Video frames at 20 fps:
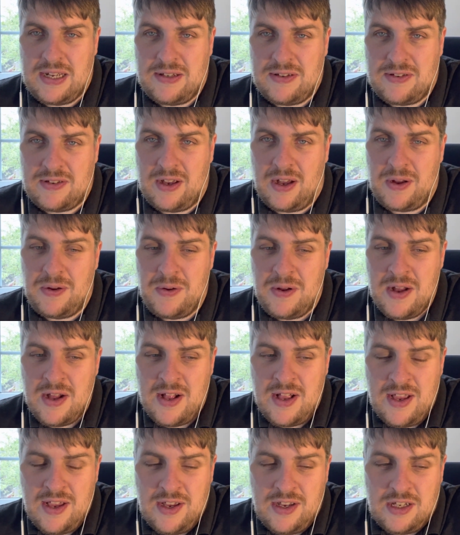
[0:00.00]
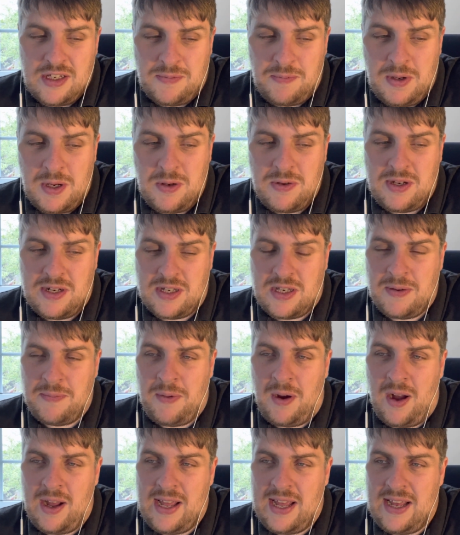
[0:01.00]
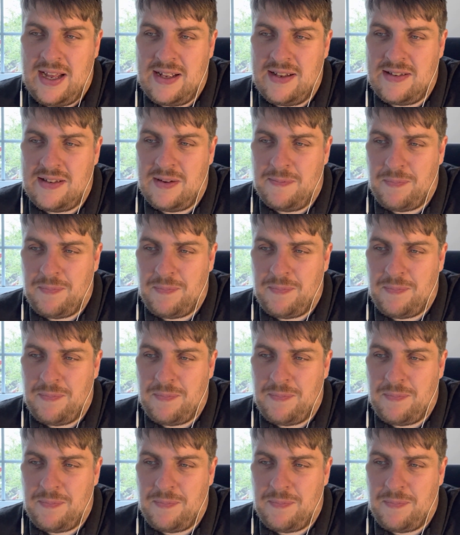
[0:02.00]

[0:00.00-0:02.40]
So it's music to my ears.